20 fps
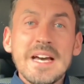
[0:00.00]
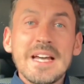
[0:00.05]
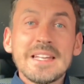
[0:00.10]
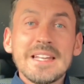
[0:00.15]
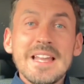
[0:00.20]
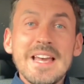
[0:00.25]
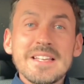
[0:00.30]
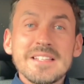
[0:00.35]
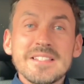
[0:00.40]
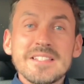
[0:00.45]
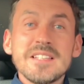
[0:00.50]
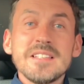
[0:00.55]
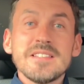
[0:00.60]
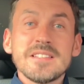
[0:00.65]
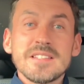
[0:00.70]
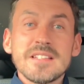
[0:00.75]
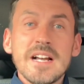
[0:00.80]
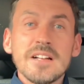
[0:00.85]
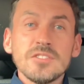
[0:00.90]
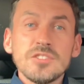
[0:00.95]
Alexis
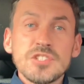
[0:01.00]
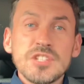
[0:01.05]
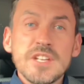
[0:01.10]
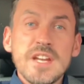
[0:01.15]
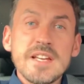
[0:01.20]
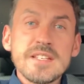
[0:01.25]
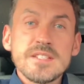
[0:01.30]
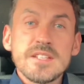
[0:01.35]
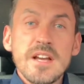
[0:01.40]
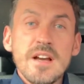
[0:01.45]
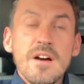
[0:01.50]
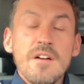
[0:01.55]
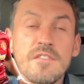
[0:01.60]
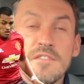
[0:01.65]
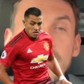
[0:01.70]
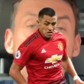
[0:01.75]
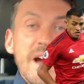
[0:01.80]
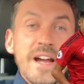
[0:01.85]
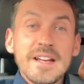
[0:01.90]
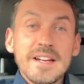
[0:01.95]
Sanchez
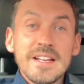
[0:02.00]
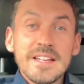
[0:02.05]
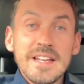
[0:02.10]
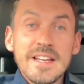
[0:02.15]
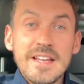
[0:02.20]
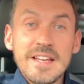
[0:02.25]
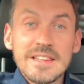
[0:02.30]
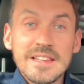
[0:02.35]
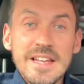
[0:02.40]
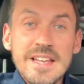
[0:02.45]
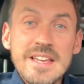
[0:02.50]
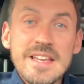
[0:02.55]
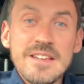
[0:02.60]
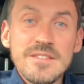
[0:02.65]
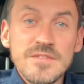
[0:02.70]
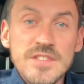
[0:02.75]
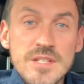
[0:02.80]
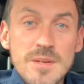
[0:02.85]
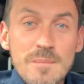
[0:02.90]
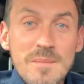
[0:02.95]
finally
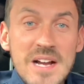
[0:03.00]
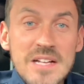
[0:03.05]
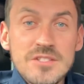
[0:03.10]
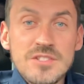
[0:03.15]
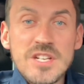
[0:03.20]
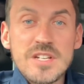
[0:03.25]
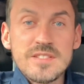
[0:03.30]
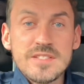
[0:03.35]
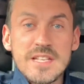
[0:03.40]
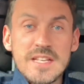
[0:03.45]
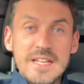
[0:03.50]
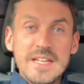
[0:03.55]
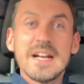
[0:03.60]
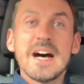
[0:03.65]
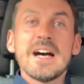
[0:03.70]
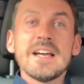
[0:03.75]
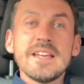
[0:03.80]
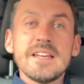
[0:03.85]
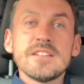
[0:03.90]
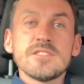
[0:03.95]
leaves Manchester
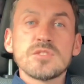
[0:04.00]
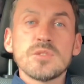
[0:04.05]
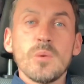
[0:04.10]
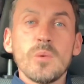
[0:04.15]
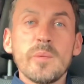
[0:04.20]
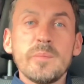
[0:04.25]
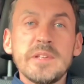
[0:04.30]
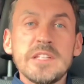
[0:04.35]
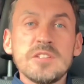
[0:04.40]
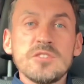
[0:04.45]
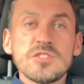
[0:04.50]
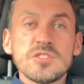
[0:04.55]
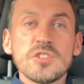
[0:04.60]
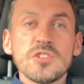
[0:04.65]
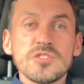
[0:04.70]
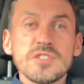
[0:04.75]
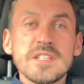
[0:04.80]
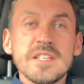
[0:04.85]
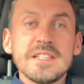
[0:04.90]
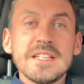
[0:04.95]
United. So we'll be
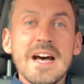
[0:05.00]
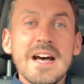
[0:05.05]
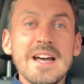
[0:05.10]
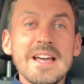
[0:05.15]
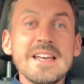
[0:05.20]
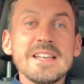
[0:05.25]
discussing that.